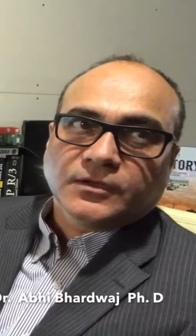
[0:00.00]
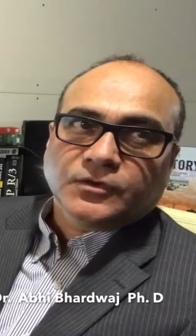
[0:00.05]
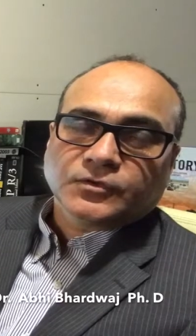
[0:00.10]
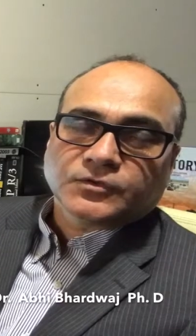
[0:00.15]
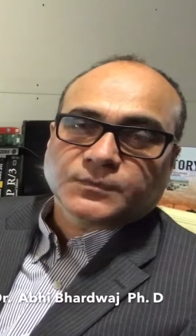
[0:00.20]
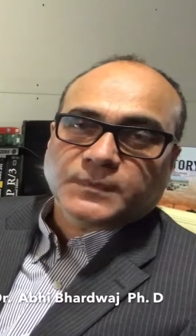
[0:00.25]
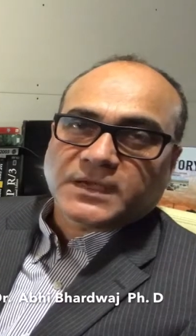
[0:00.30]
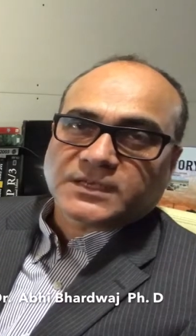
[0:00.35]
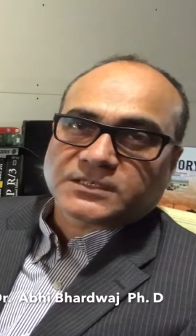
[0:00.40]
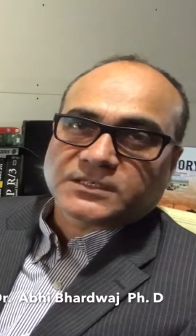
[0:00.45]

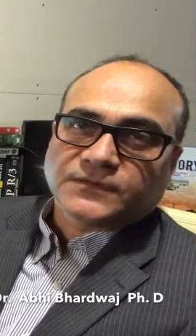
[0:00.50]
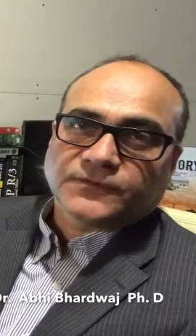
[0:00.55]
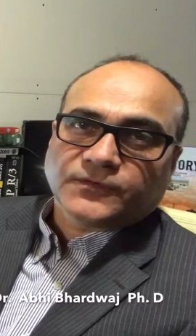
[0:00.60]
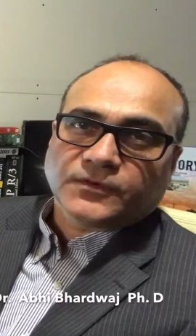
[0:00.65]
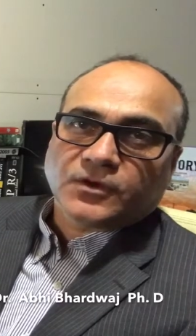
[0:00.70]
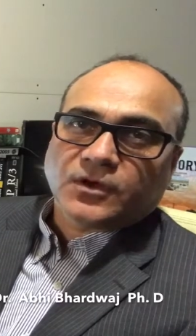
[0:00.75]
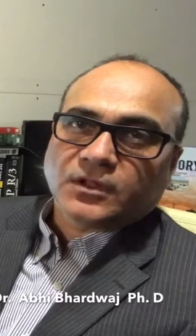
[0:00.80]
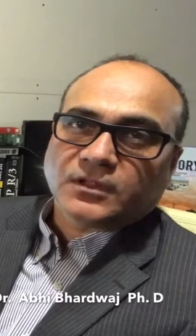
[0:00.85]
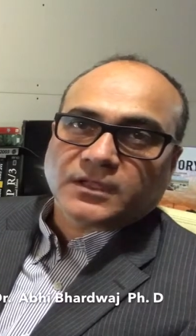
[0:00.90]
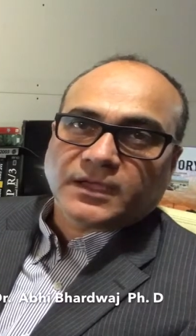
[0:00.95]
especially for
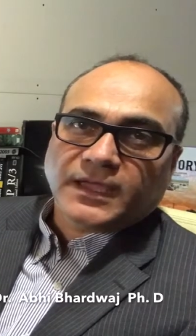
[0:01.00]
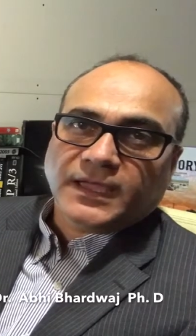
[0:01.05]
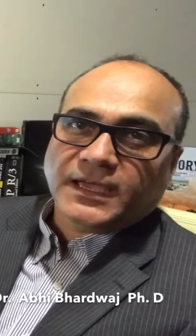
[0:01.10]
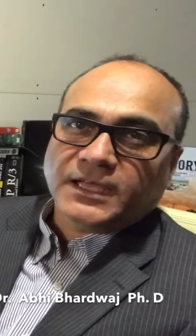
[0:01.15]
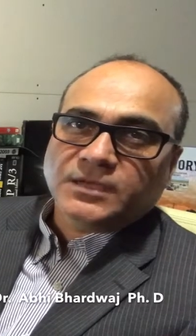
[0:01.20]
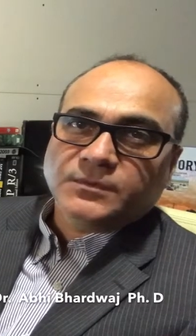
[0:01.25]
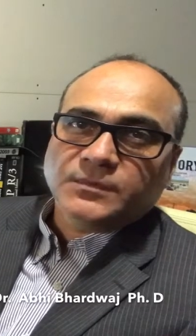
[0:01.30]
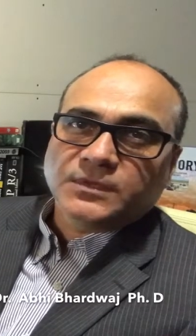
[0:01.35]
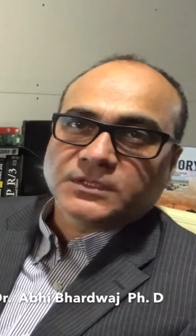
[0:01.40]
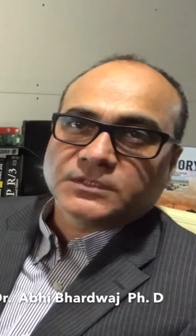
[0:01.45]
all the
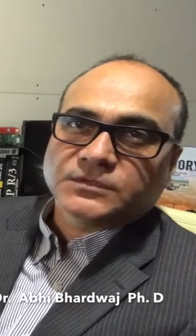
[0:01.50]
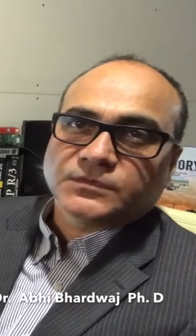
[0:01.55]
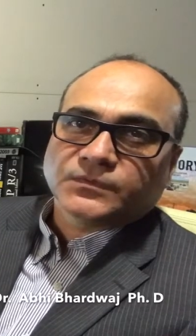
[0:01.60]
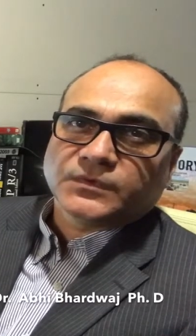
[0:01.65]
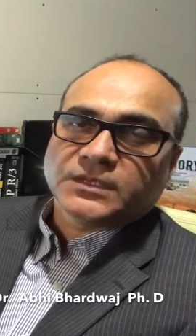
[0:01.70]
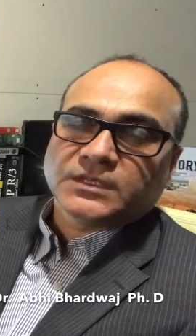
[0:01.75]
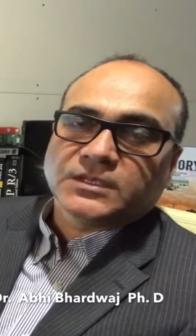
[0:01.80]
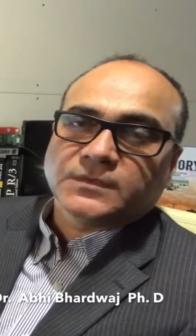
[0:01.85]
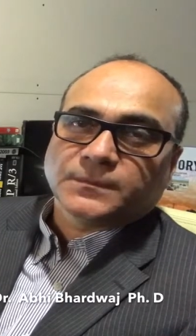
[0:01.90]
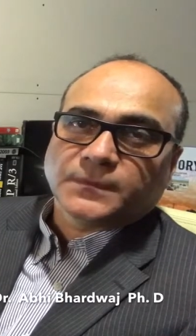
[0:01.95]
animals,
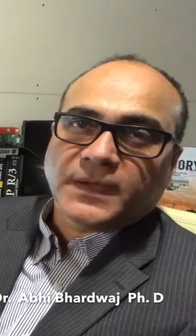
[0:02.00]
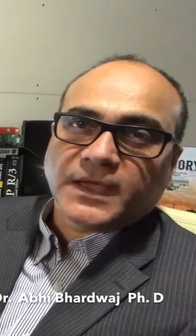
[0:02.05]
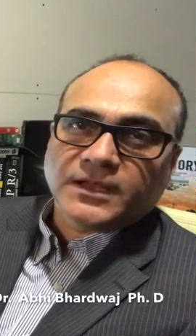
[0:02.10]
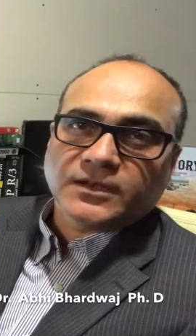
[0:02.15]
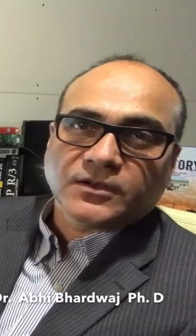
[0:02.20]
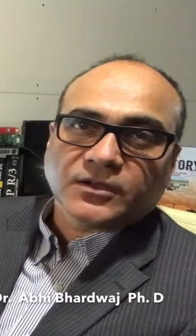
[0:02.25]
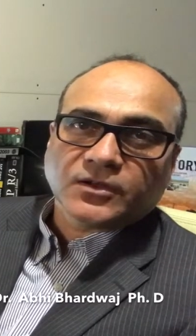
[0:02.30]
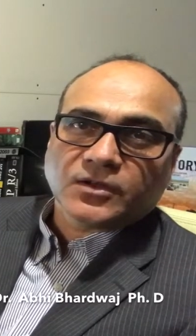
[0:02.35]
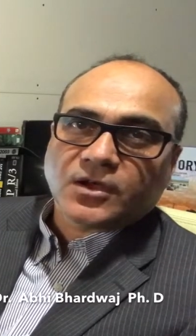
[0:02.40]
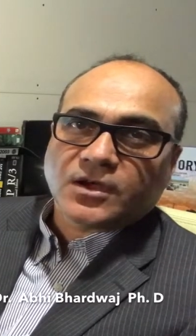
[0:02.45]
we
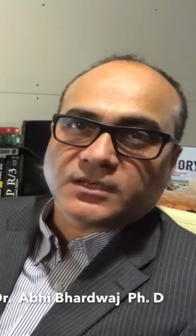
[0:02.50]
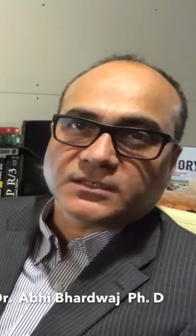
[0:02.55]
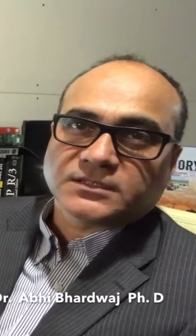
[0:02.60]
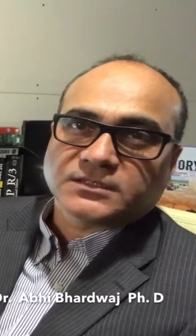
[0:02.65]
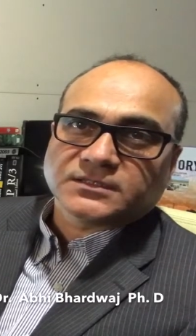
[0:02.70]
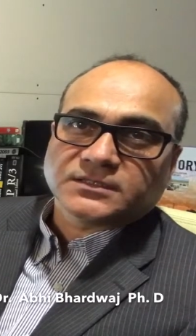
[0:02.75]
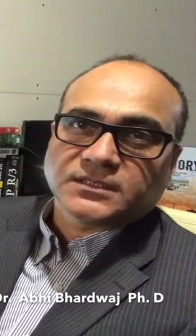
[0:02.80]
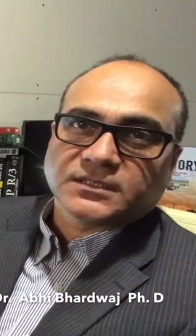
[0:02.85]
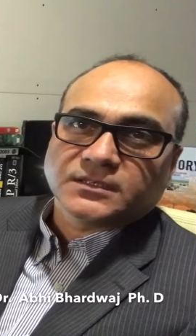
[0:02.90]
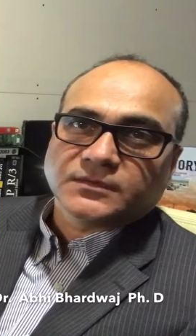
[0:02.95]
depend on
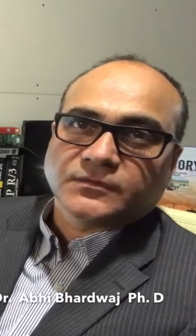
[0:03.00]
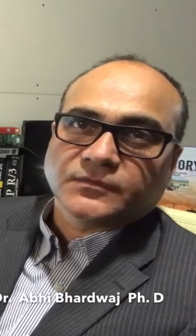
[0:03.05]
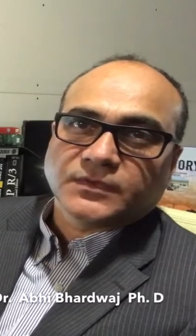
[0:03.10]
oxygen.